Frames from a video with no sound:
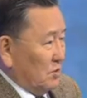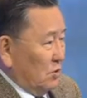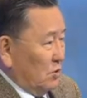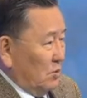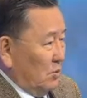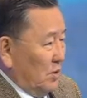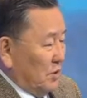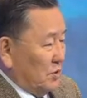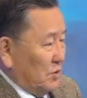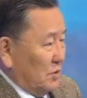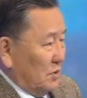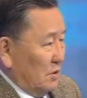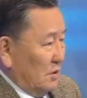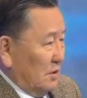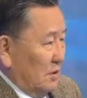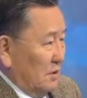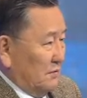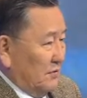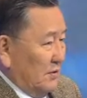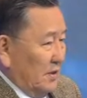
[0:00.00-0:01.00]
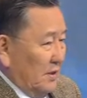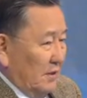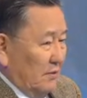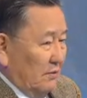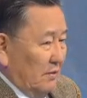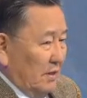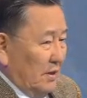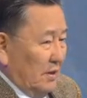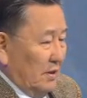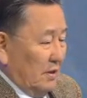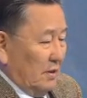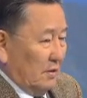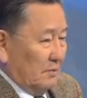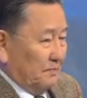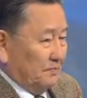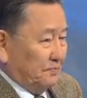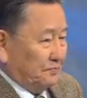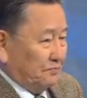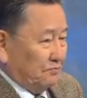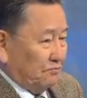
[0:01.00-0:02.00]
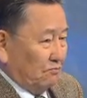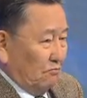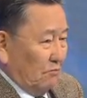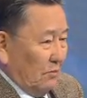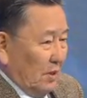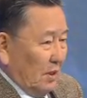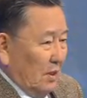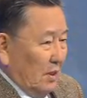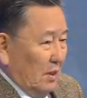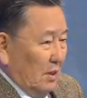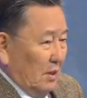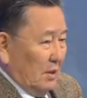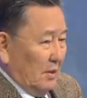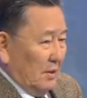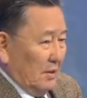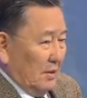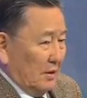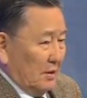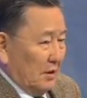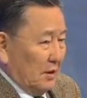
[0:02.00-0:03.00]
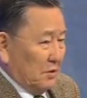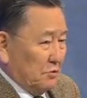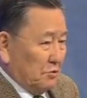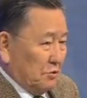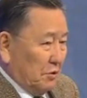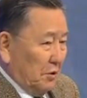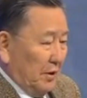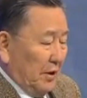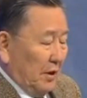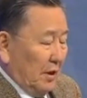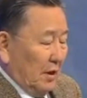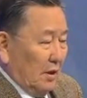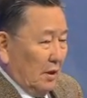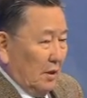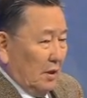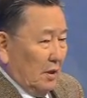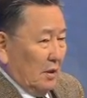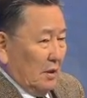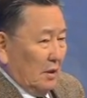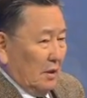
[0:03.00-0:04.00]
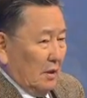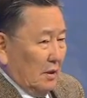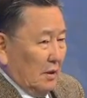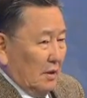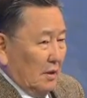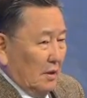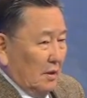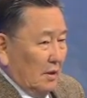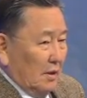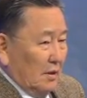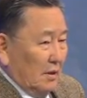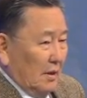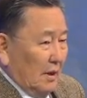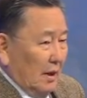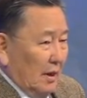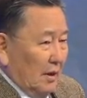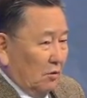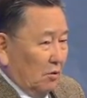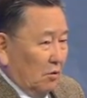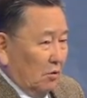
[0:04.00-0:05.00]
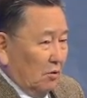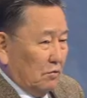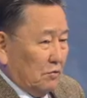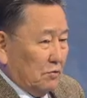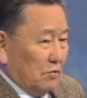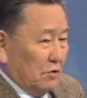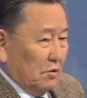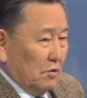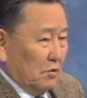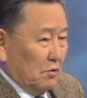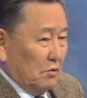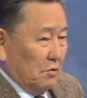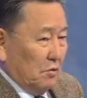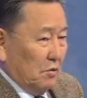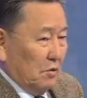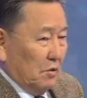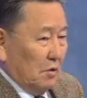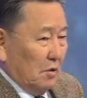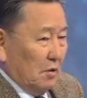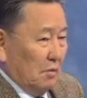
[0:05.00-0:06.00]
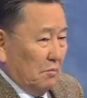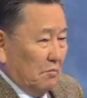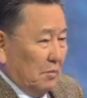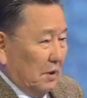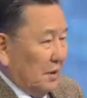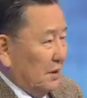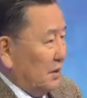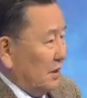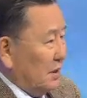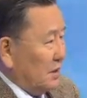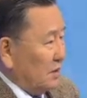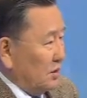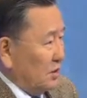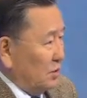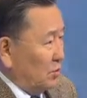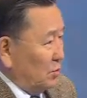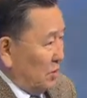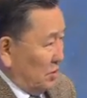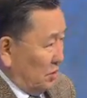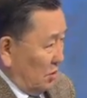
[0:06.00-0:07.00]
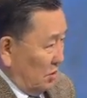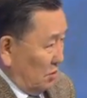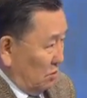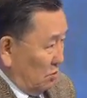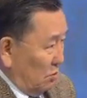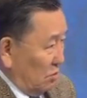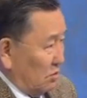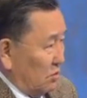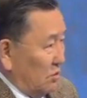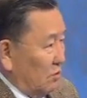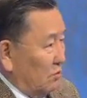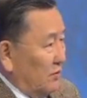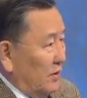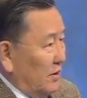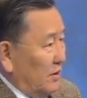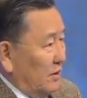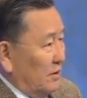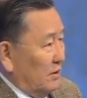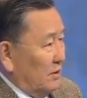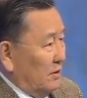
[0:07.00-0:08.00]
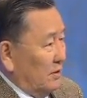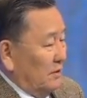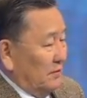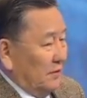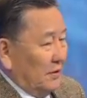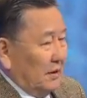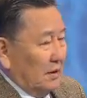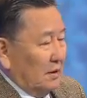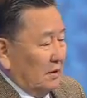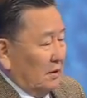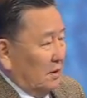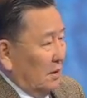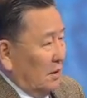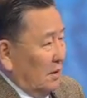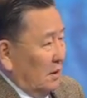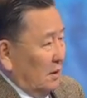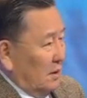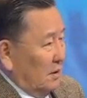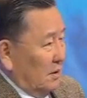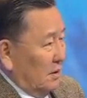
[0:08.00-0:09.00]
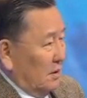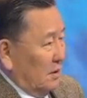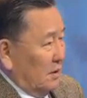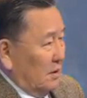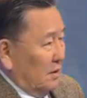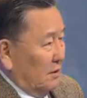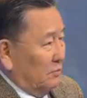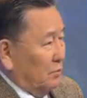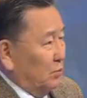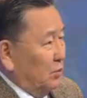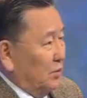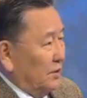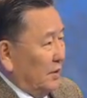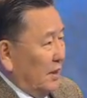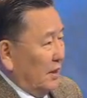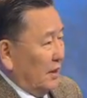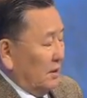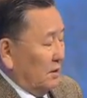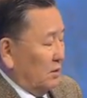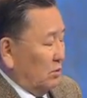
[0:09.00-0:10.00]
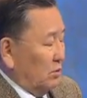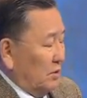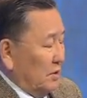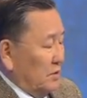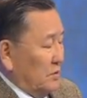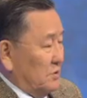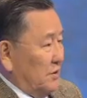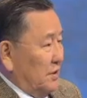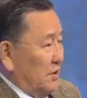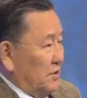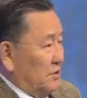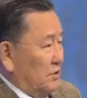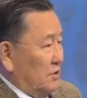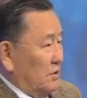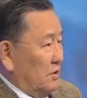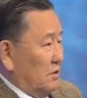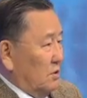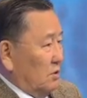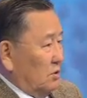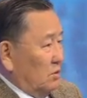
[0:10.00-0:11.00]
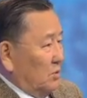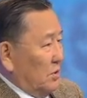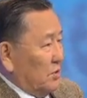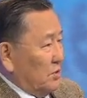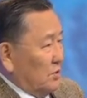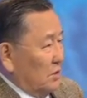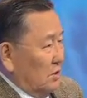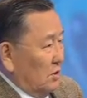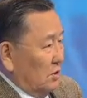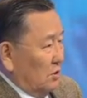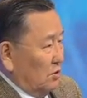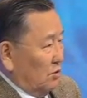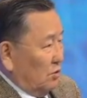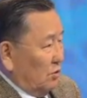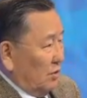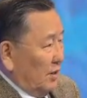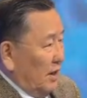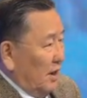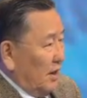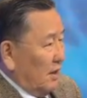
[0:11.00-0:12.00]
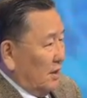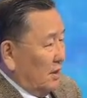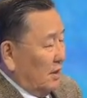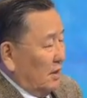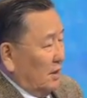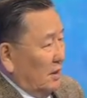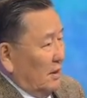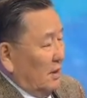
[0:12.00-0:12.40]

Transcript: situation is very, very concerning, and also political situation is also very difficult. If we take into consideration the situation in Ukraine